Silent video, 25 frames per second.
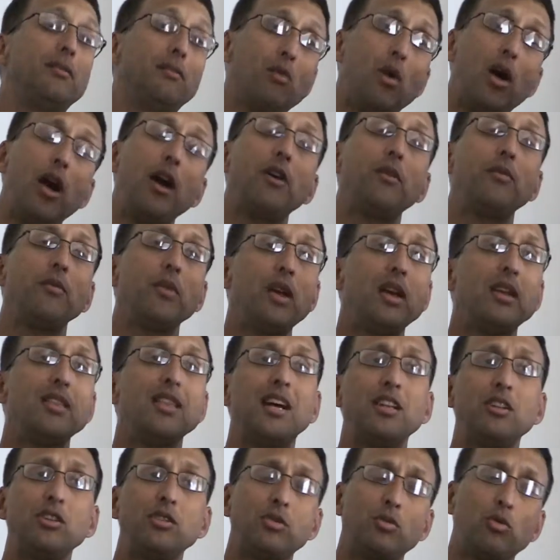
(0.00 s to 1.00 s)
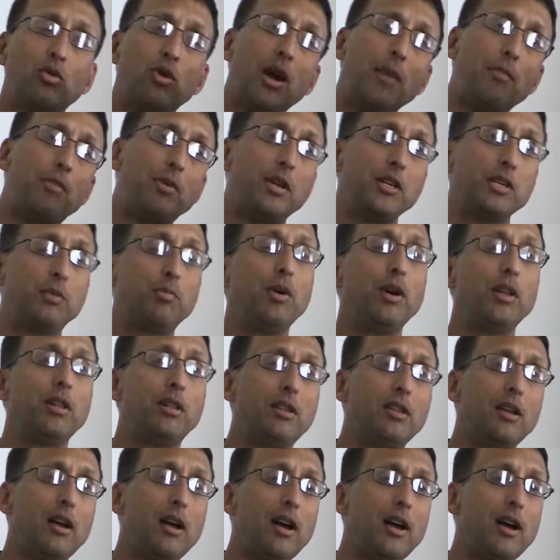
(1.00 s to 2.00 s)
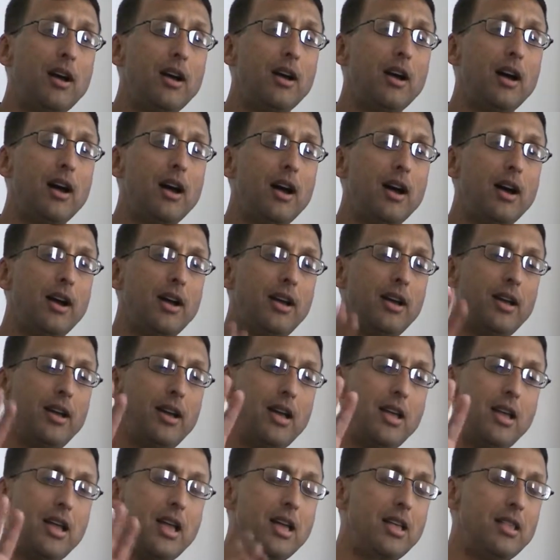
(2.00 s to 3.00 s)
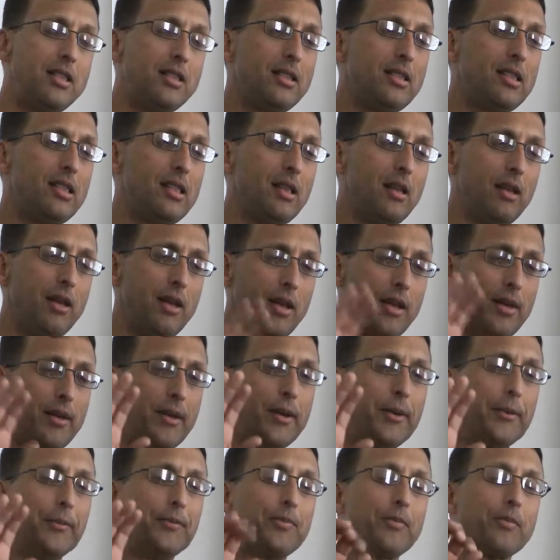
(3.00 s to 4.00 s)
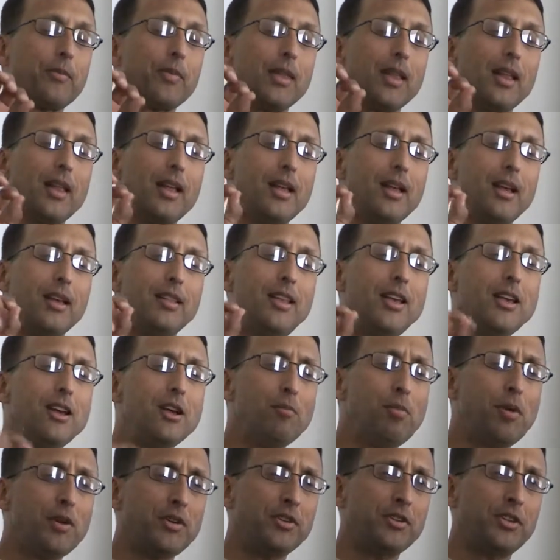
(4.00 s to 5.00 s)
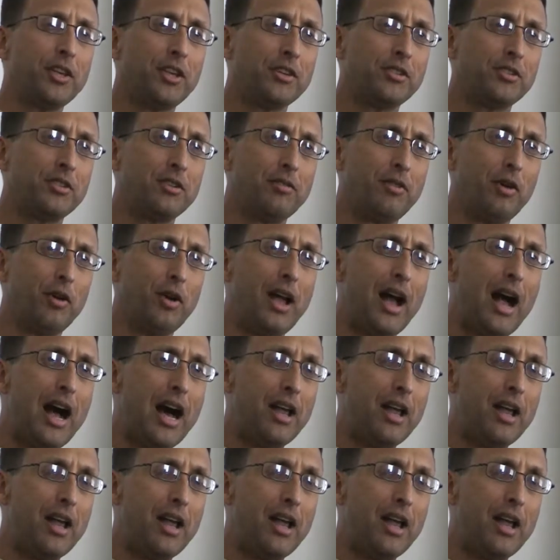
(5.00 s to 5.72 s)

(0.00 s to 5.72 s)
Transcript: well, not just crepitus, but uh, uh, it, it, decompression sickness is a very